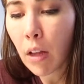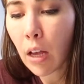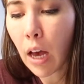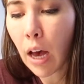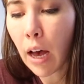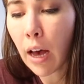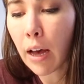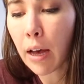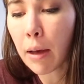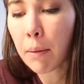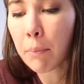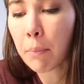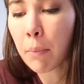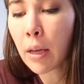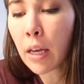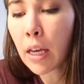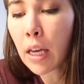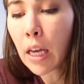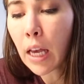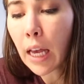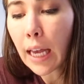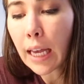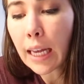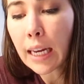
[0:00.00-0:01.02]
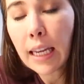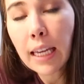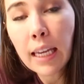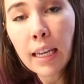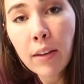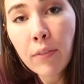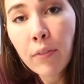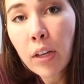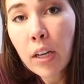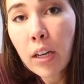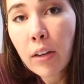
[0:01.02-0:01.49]
And
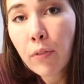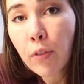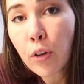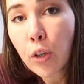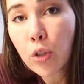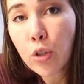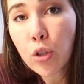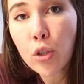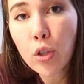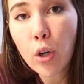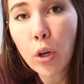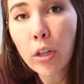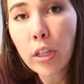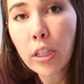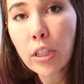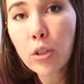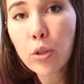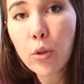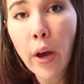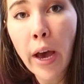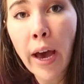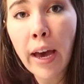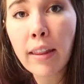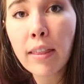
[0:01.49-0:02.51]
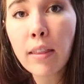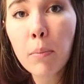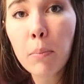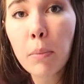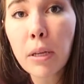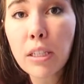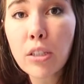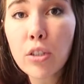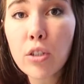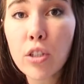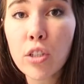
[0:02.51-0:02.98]
even if you're starting to add
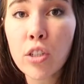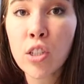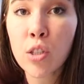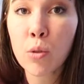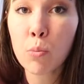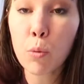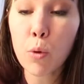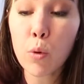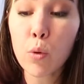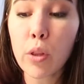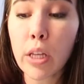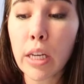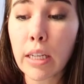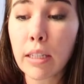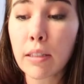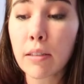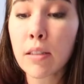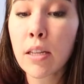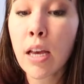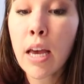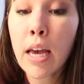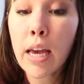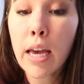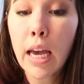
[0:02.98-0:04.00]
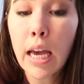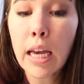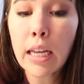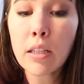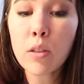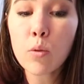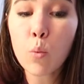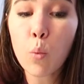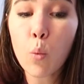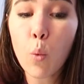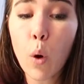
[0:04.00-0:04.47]
them into smoothies,
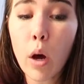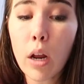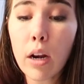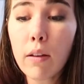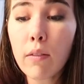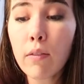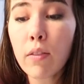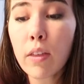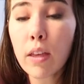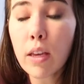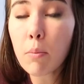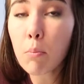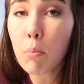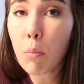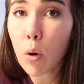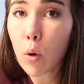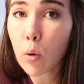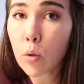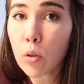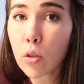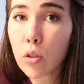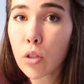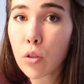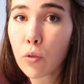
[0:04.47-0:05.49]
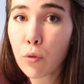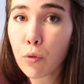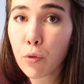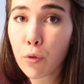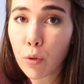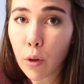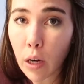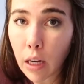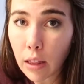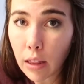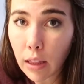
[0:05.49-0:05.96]
it's one of the most
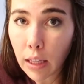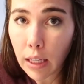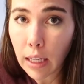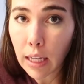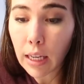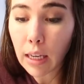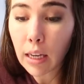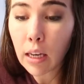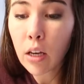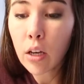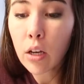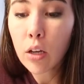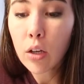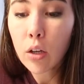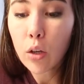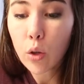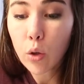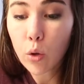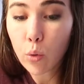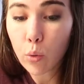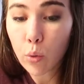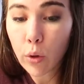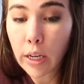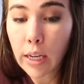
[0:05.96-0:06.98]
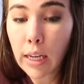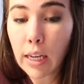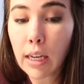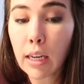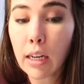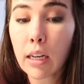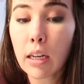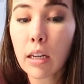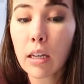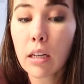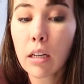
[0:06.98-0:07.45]
friendly
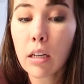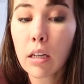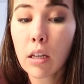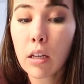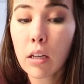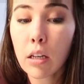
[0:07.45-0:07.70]
green